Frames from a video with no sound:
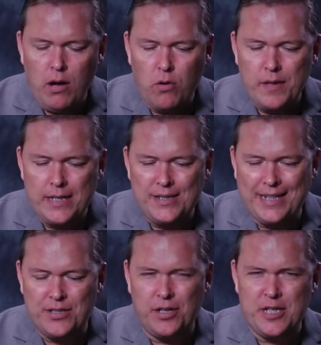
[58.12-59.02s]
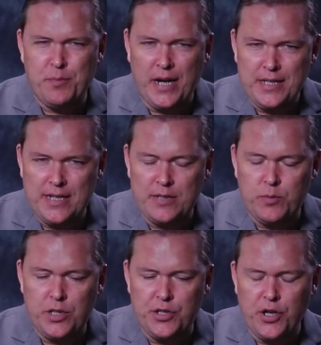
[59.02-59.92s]
along that exotic spiciness,
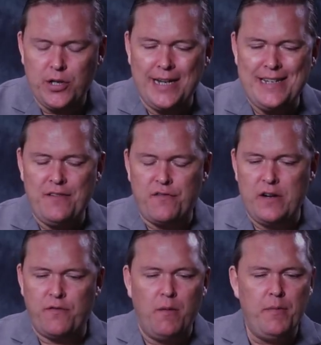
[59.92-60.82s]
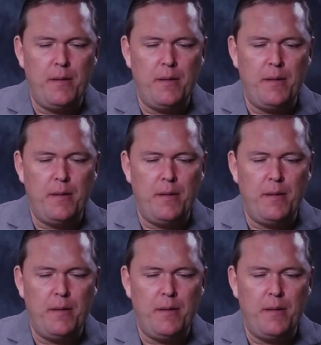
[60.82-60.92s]
which is certainly different from